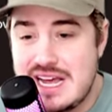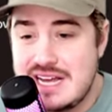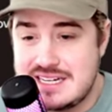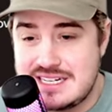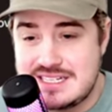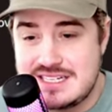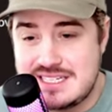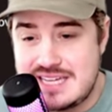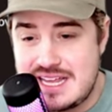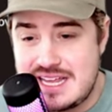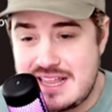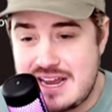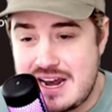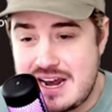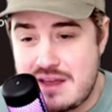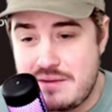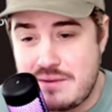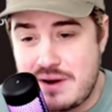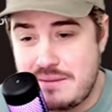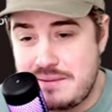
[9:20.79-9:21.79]
Doesn't say that
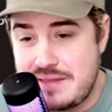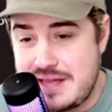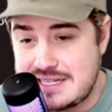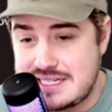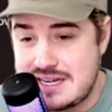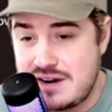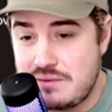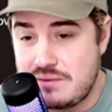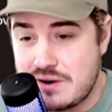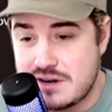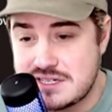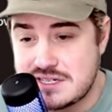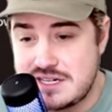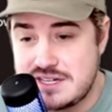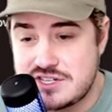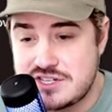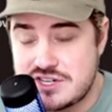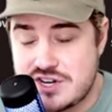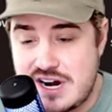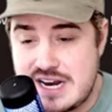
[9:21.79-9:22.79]
anywhere, but that's how it works. It
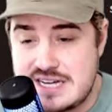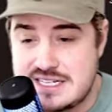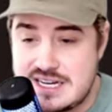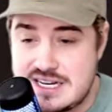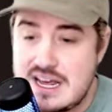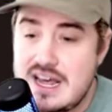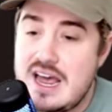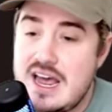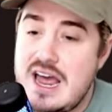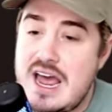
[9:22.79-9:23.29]
is crazy.